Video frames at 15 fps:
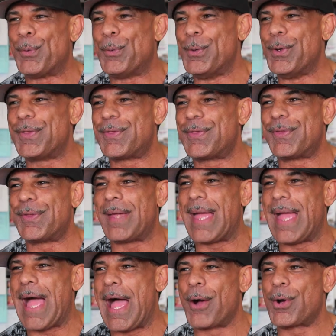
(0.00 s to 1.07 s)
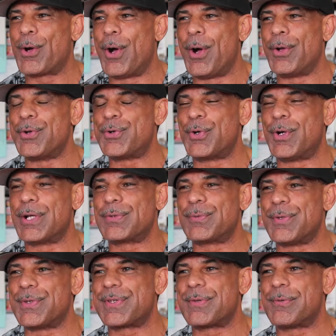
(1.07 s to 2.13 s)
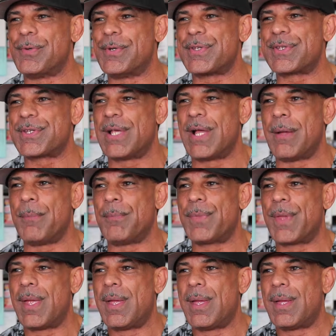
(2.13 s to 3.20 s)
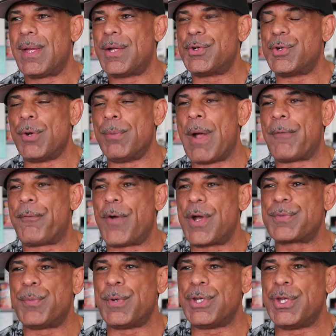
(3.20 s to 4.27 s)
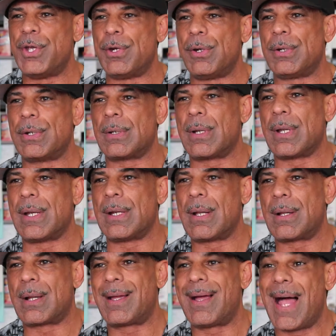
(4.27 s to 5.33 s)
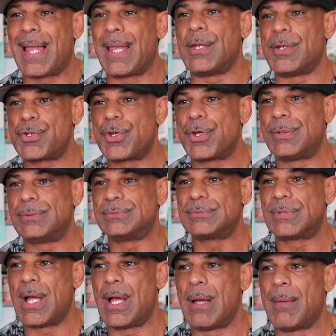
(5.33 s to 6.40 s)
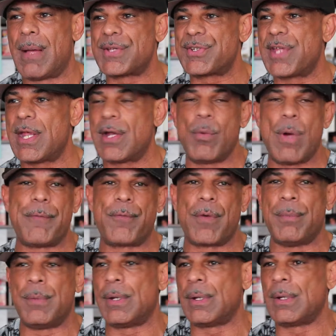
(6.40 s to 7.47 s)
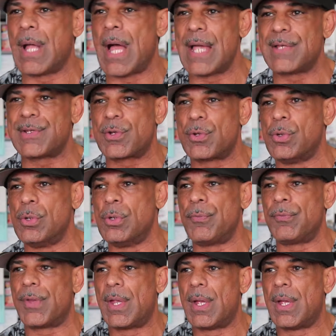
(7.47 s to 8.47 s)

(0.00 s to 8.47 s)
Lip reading: with alcohol and drugs was during my freshman year in college. I stayed away from it in high school.